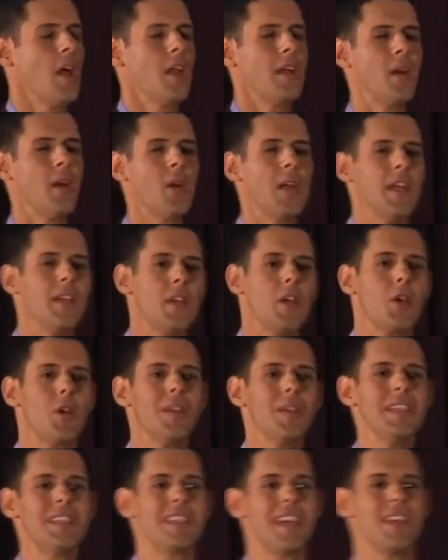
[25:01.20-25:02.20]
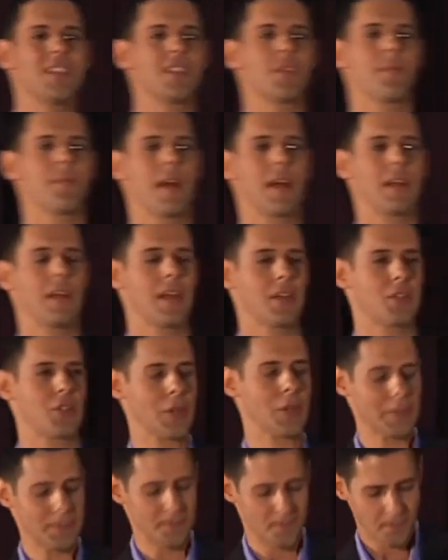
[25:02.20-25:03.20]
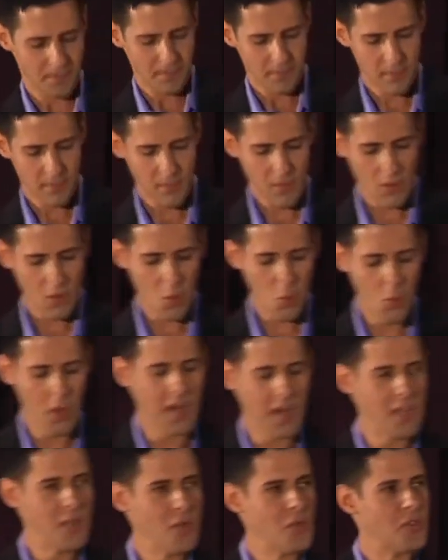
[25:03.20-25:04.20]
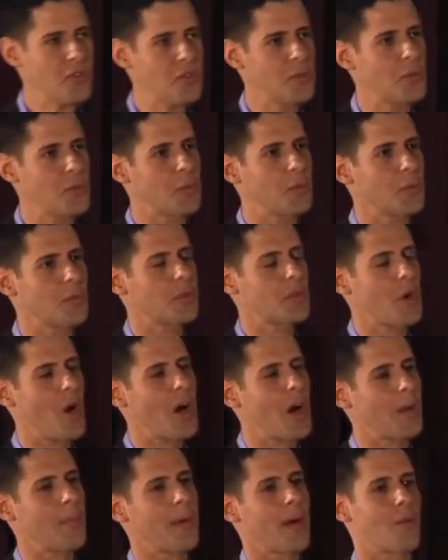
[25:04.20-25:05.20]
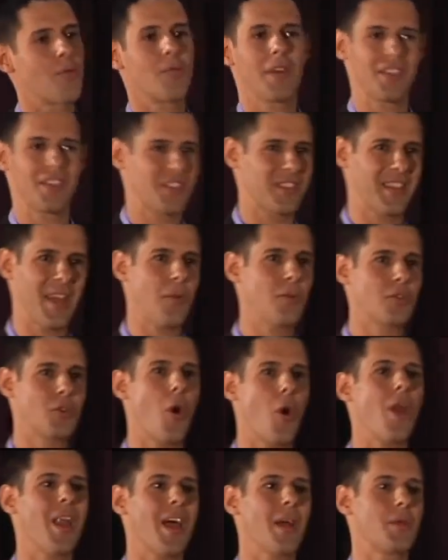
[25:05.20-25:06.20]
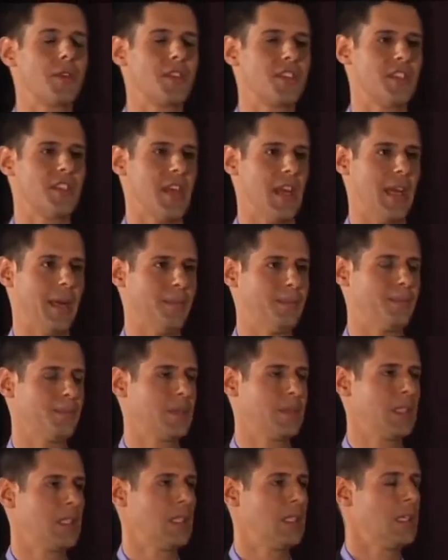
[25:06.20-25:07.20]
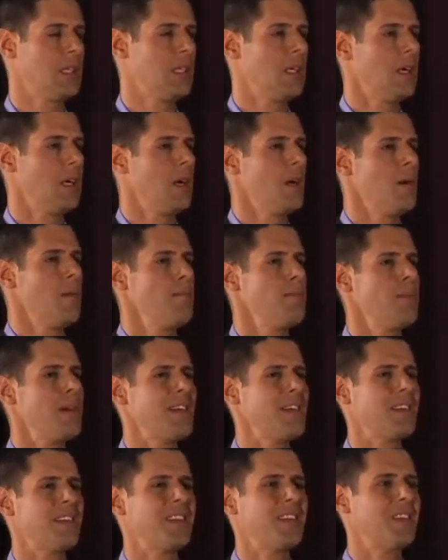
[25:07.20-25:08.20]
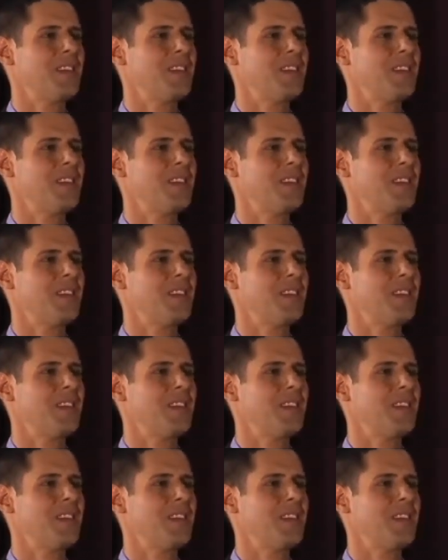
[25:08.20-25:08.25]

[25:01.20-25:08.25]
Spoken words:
Now, in the early days of my lecture, when I used to talk about risk, that was all I would say. But